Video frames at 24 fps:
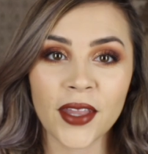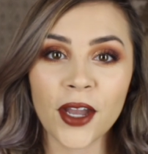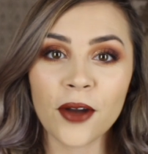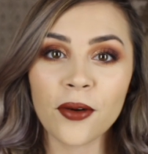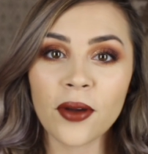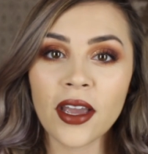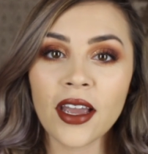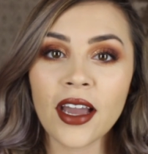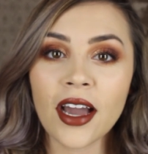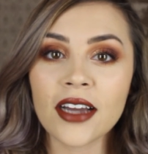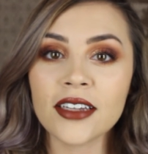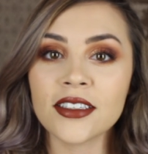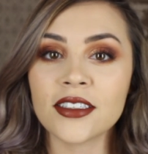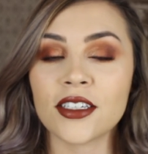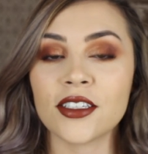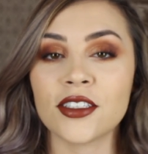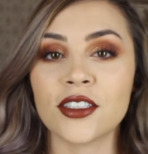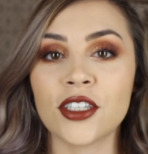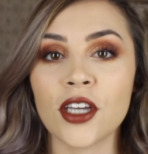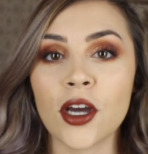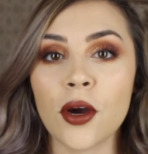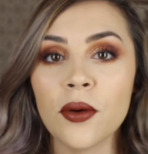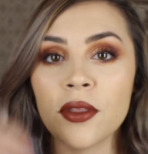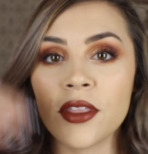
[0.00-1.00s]
Okay guys,
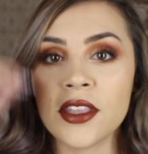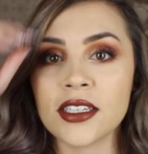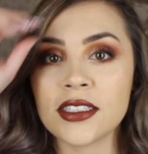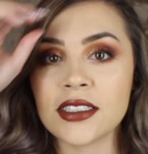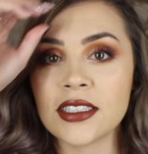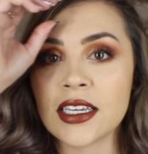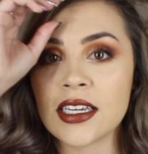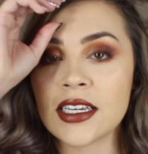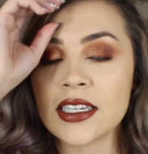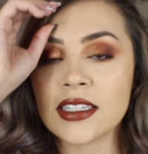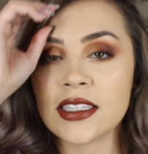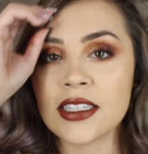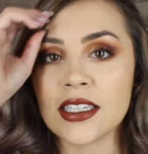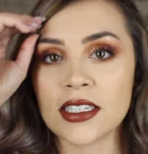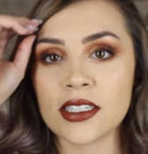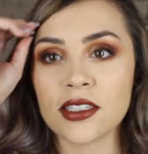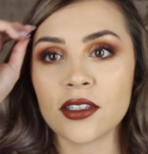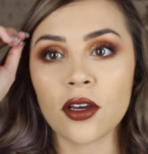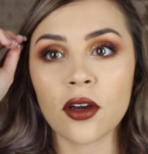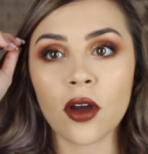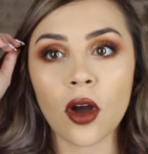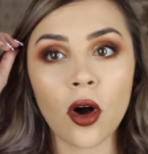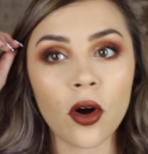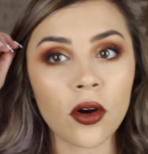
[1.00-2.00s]
so this is this
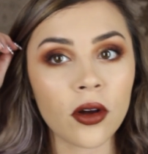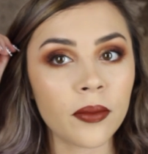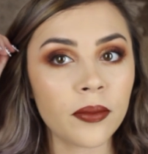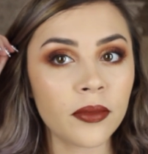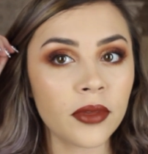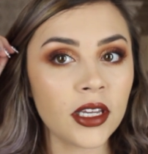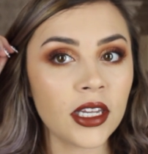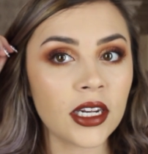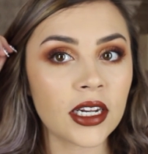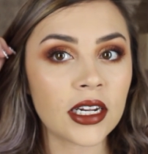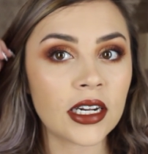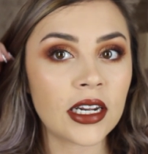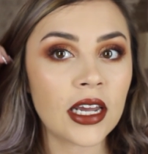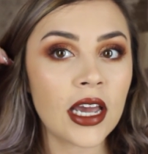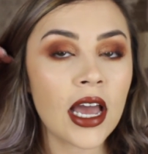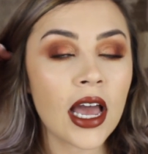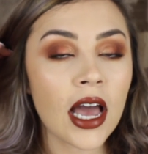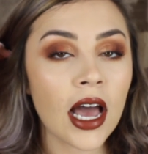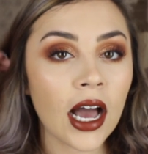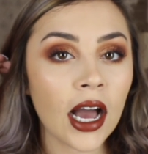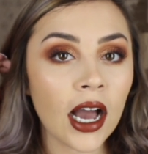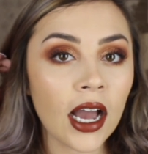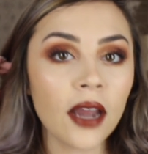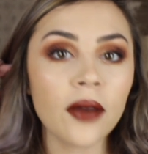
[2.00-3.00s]
look all completed.
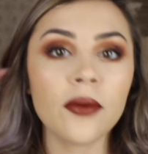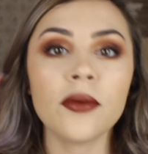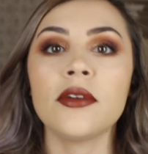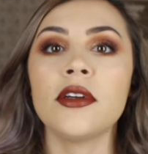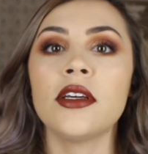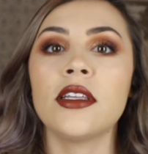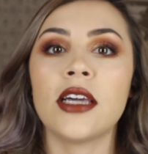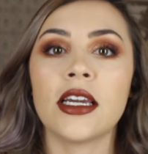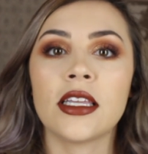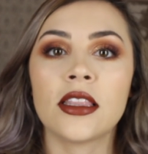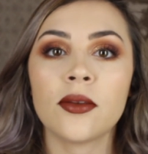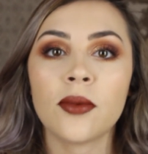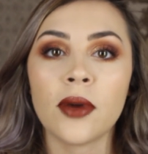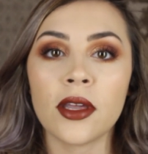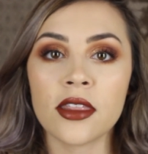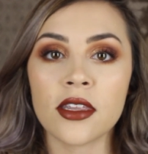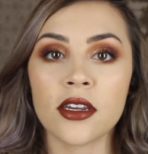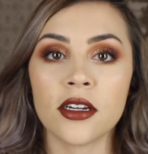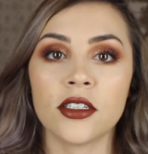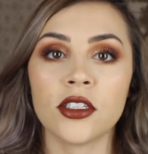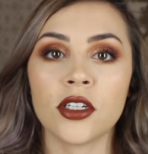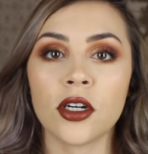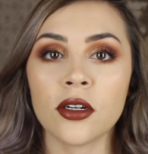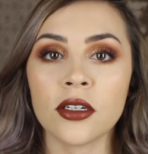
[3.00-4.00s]
I really like the way that
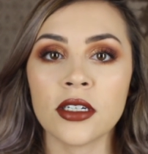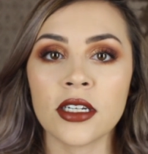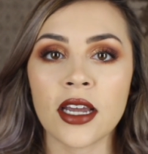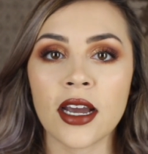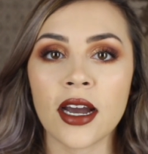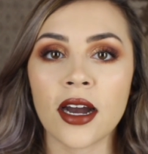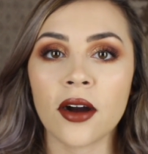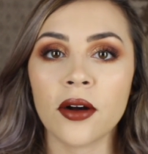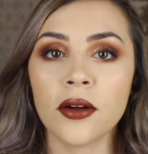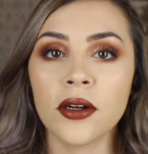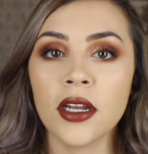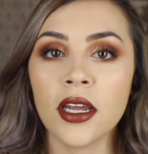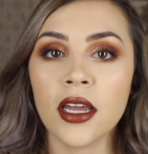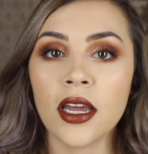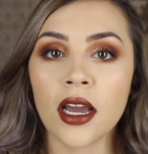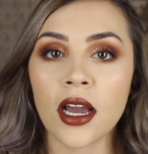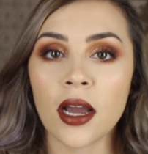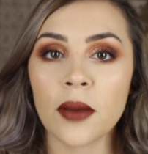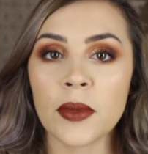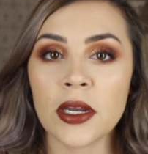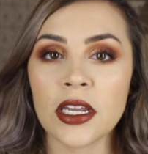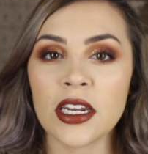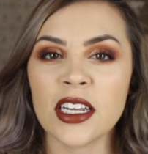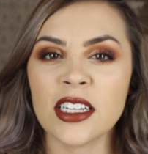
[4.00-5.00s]
it turned out.
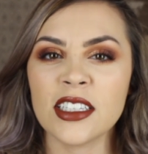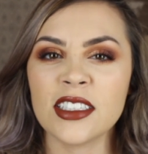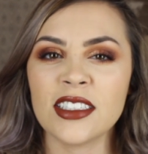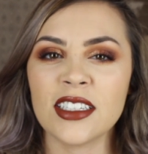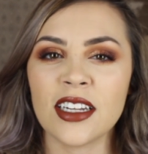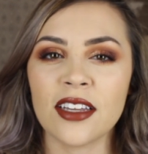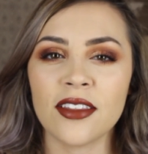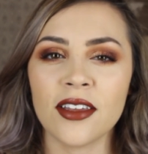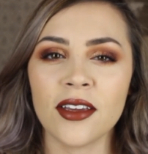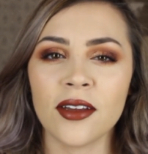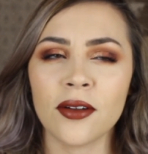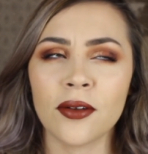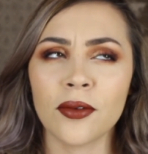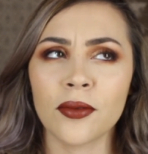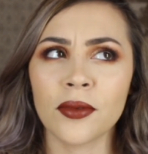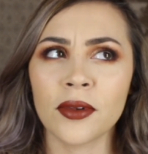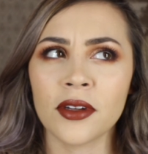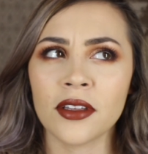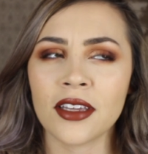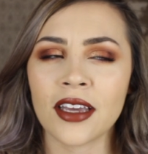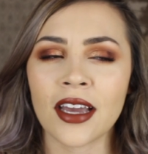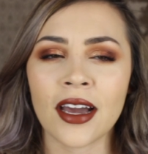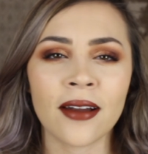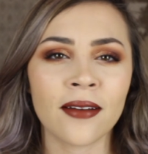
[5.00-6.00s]
I mean, it's nothing
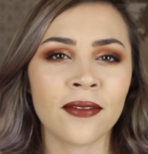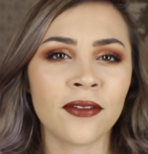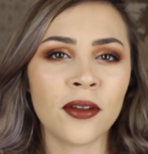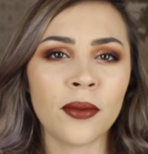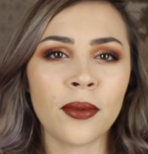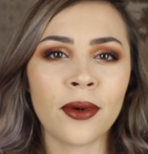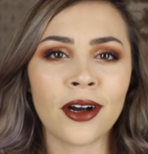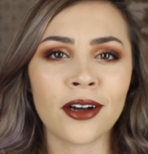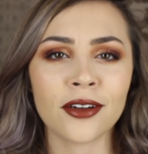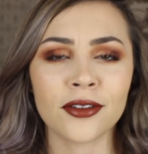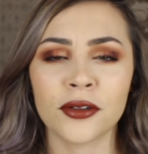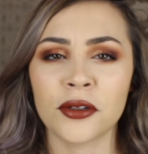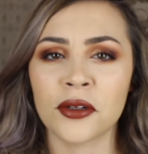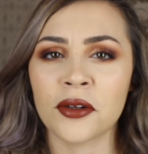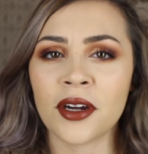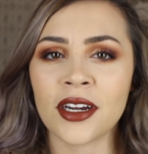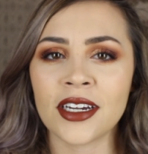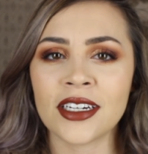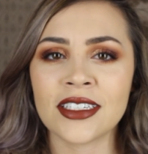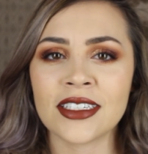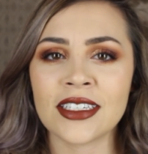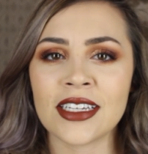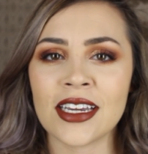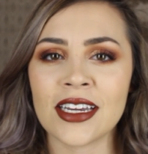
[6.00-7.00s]
really out of the box or
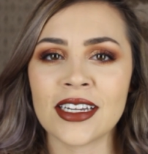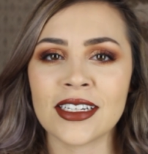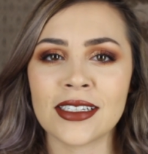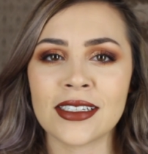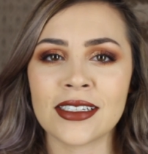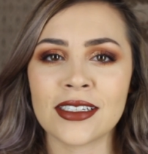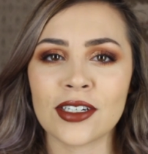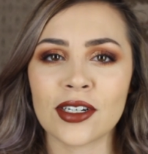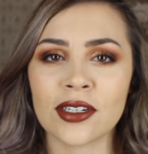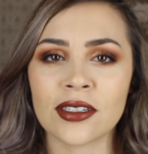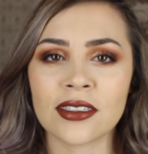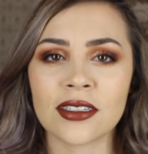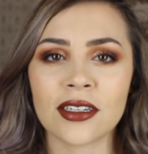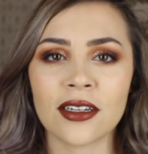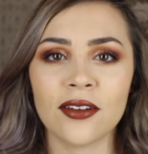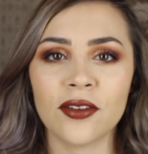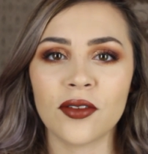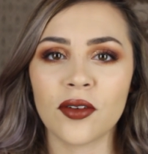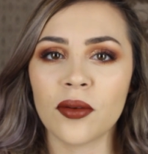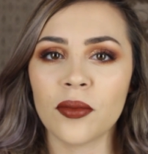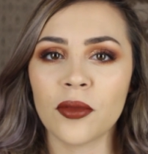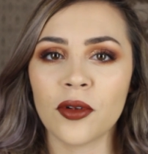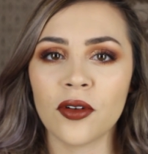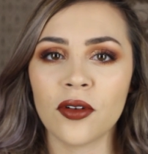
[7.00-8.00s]
crazy. It's just
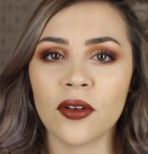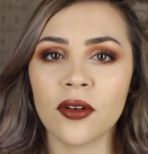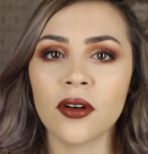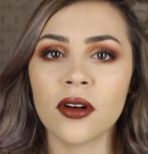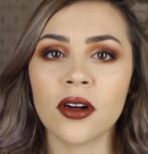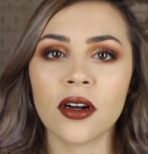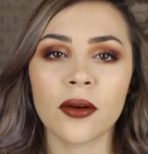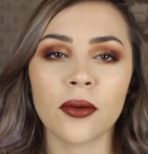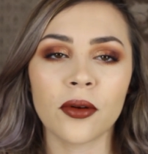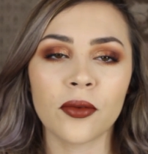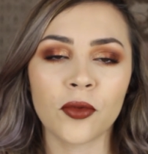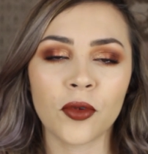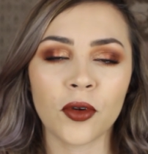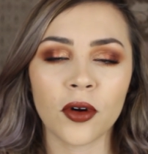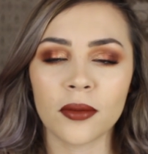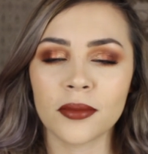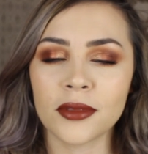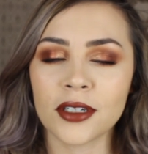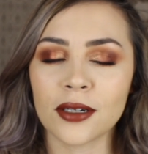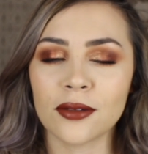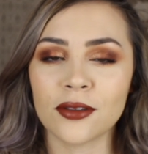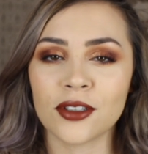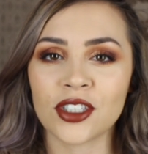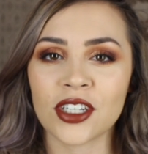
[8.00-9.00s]
normal warm
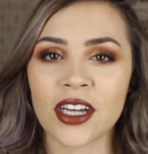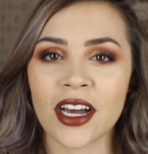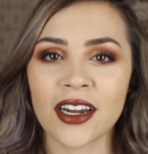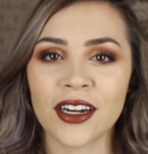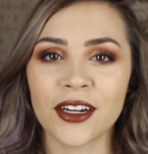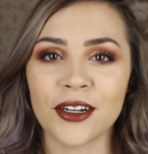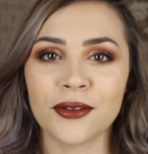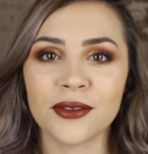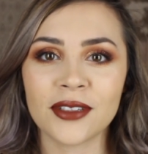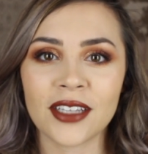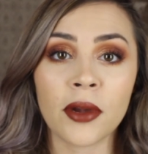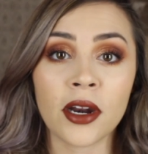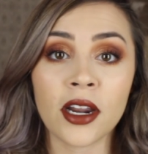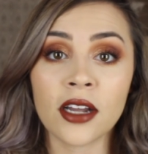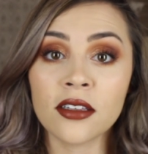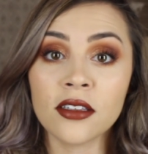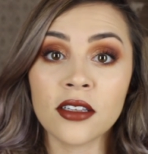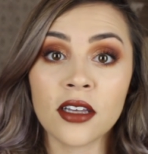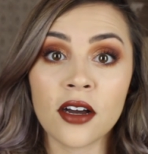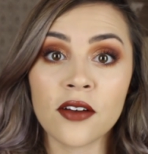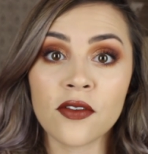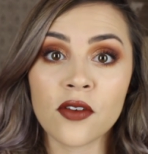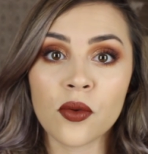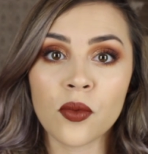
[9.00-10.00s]
tone shadows, but I
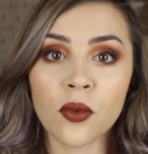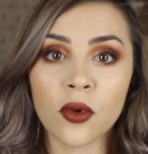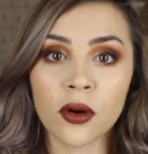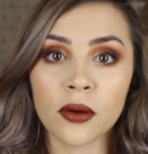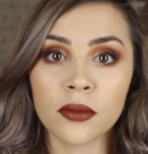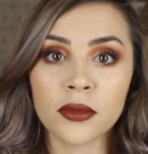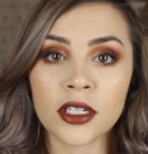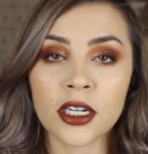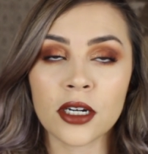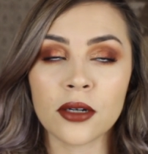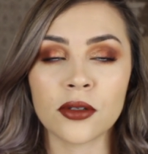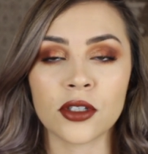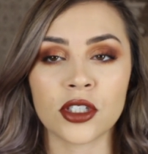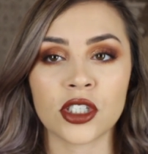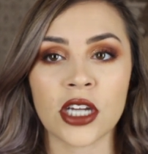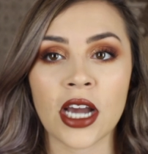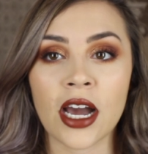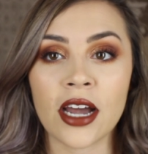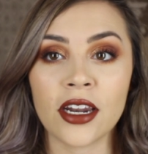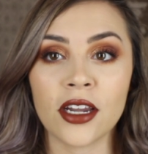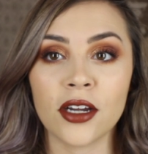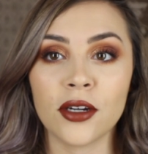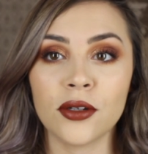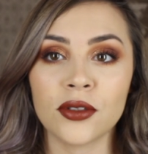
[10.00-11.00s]
love warm tone
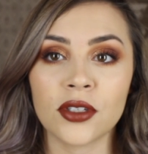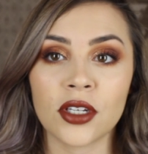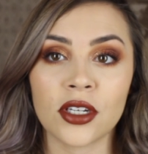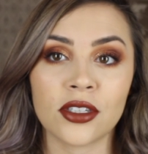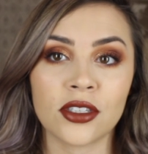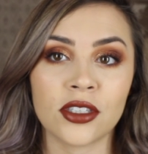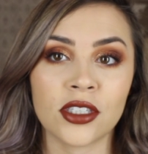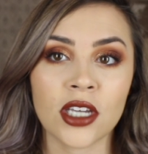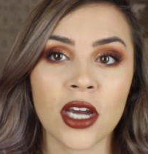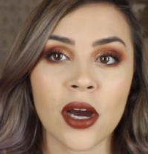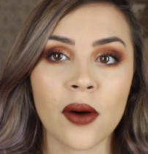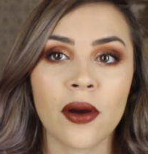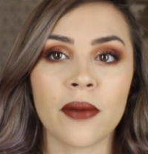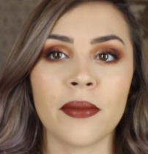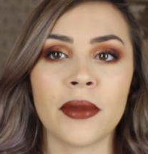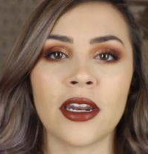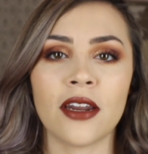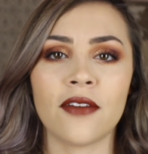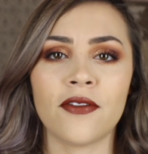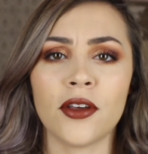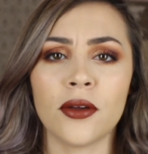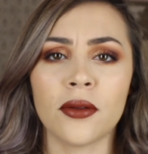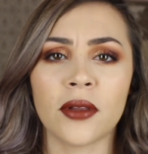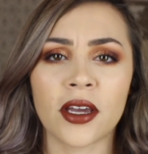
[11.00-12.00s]
shadows. So, I mean,
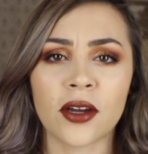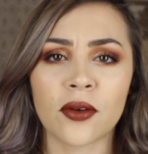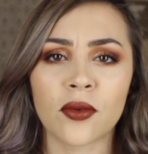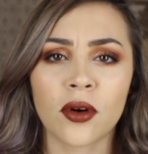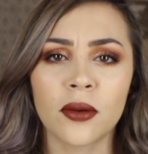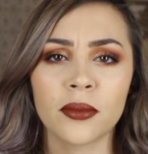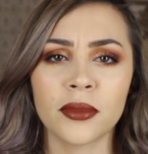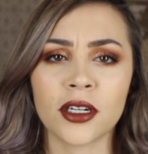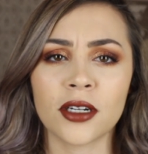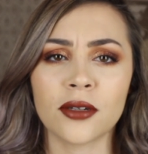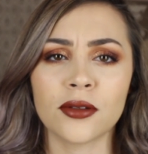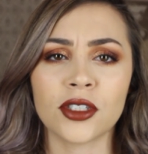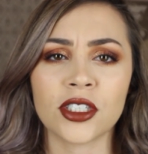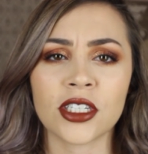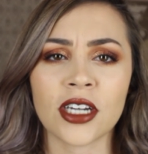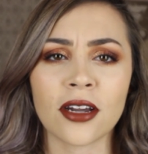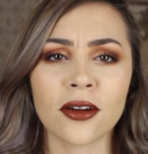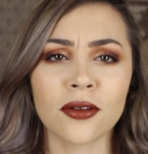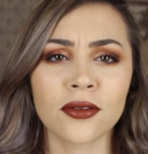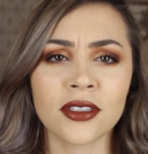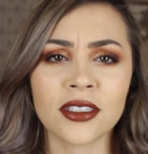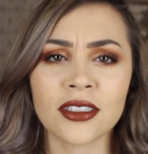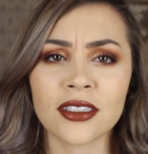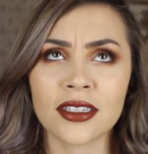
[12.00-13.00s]
if you like warm tone
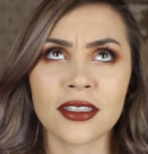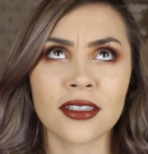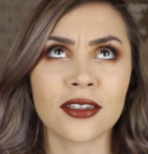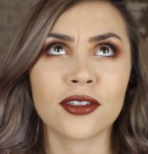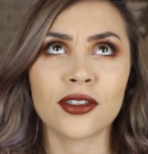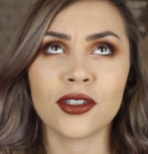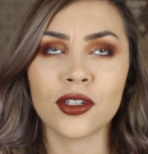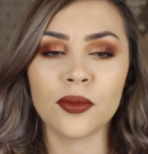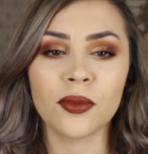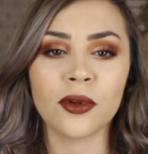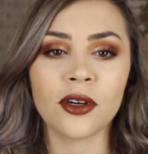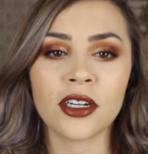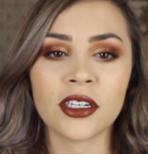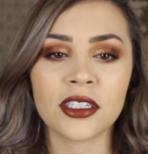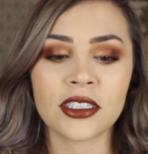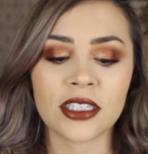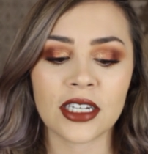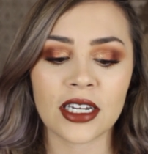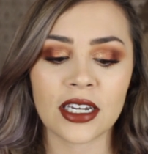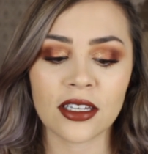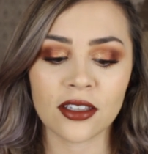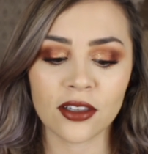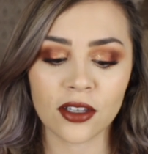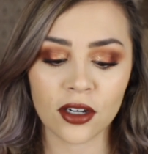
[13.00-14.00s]
shadows, this is a super
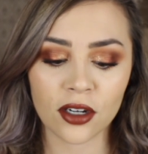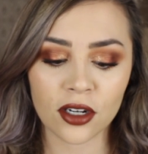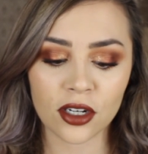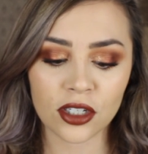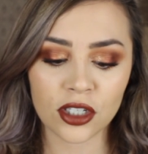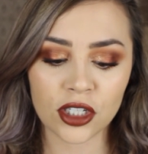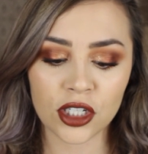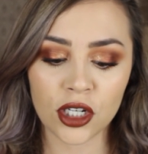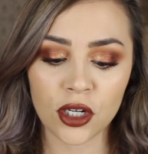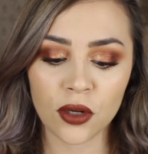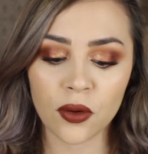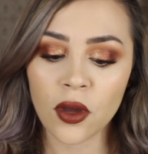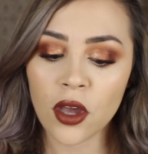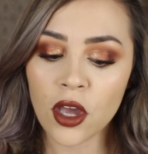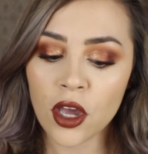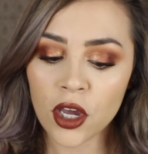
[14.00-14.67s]
easy look to